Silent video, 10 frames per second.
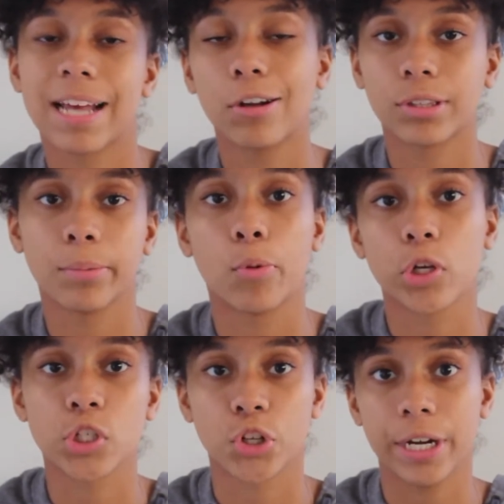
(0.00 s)
out the
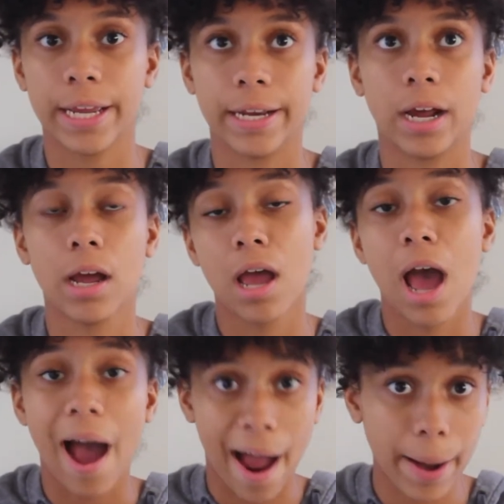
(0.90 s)
moisture in
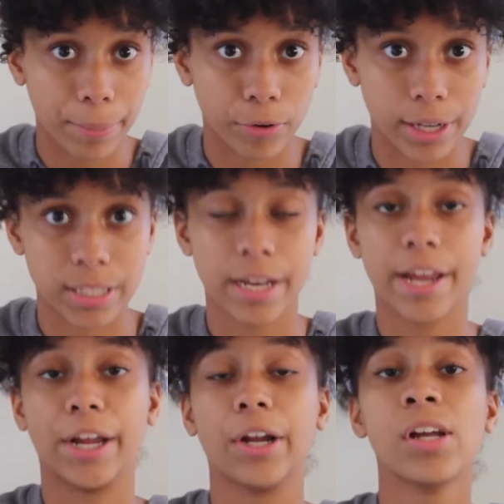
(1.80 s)
high porosity
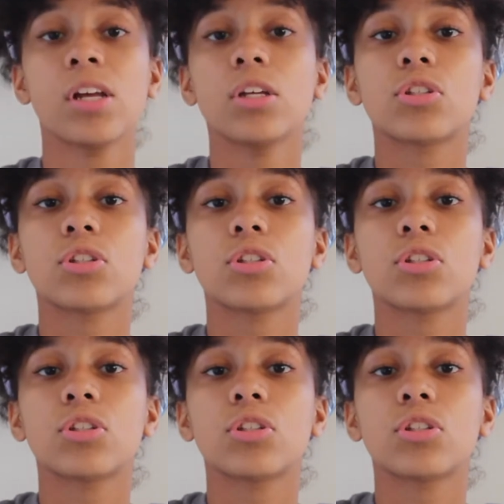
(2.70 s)
hair.